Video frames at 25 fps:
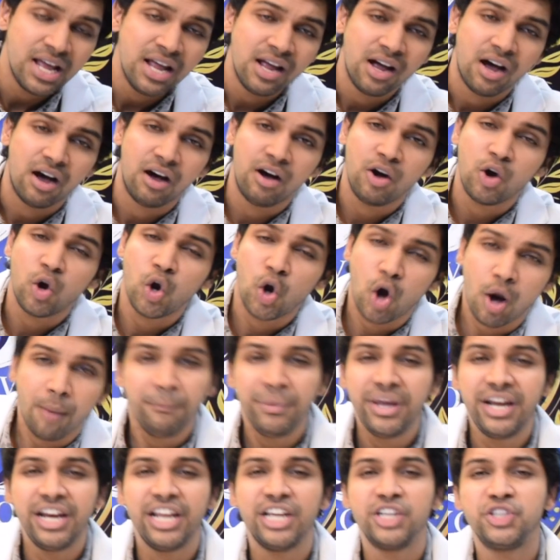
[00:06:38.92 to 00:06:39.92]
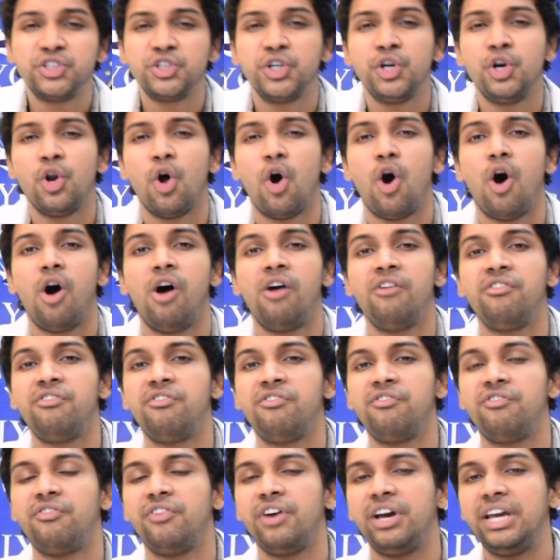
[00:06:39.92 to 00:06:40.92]
a combination
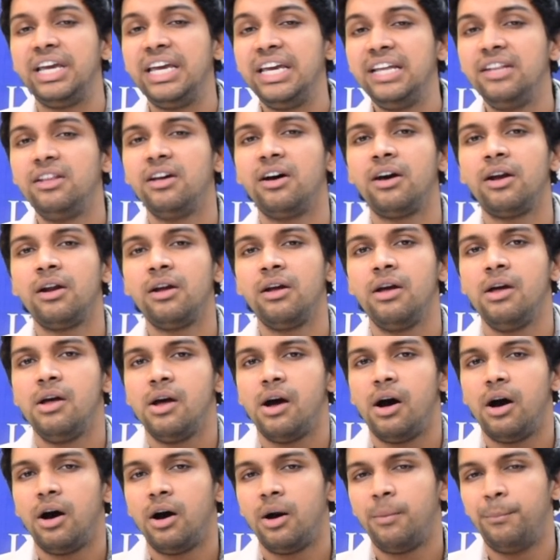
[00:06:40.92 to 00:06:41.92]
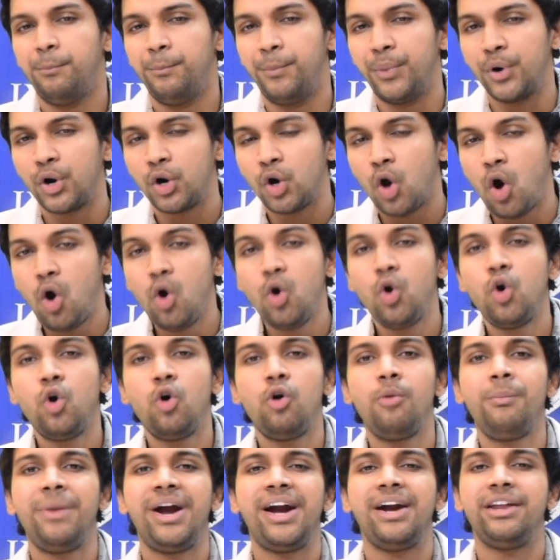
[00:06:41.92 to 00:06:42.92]
of either a
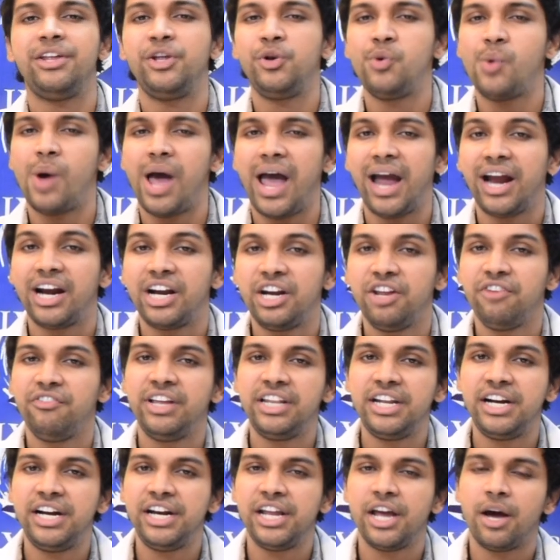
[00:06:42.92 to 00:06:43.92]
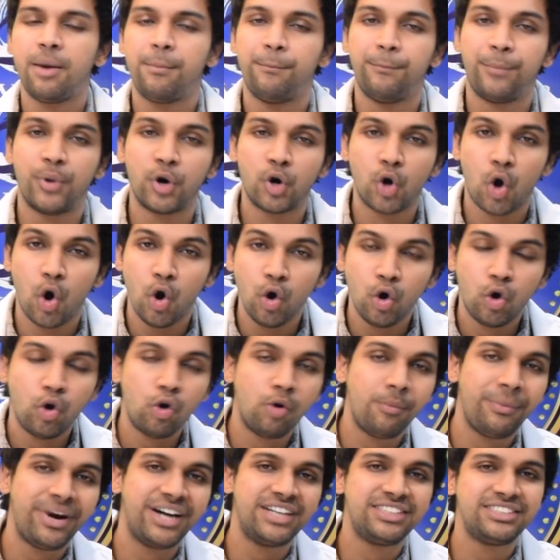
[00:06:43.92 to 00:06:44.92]
Broncomed, you know, Activate India
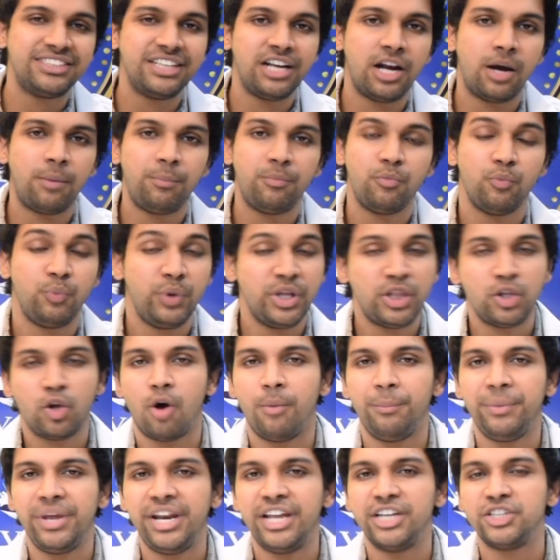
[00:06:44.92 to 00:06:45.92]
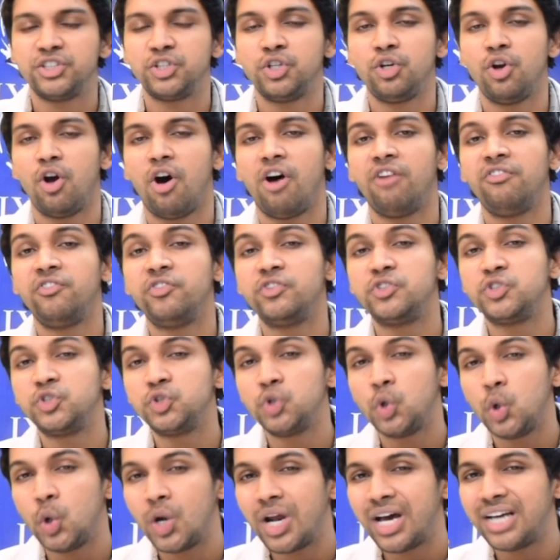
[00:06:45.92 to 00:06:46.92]
Broncomed syrup with combination of
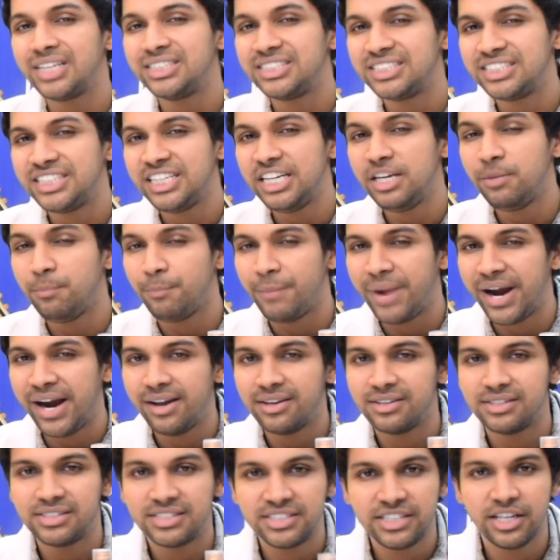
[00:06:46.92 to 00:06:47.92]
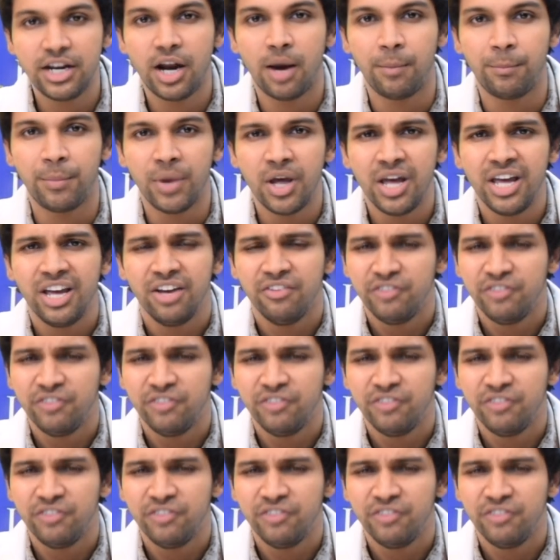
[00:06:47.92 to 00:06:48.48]
Sora C Med syrup,